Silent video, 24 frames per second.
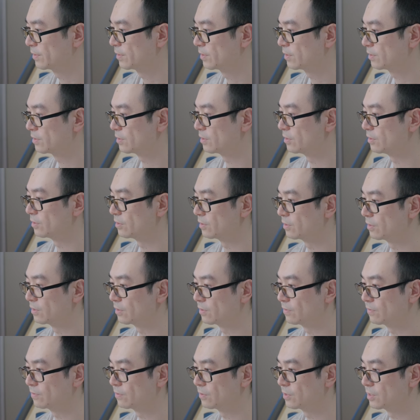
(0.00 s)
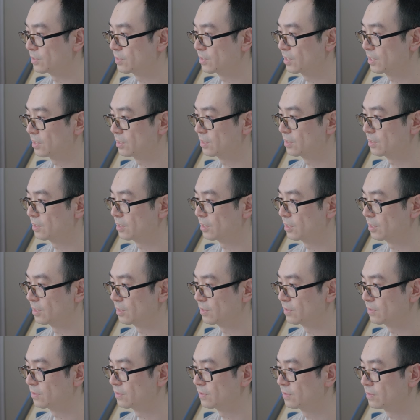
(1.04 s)
So for the second
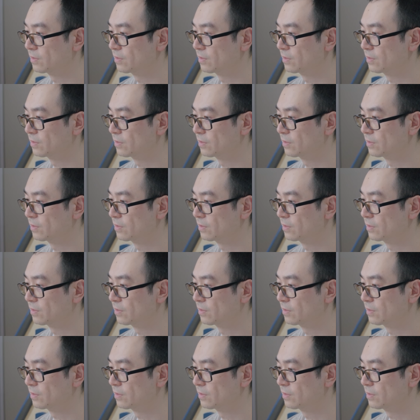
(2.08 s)
link,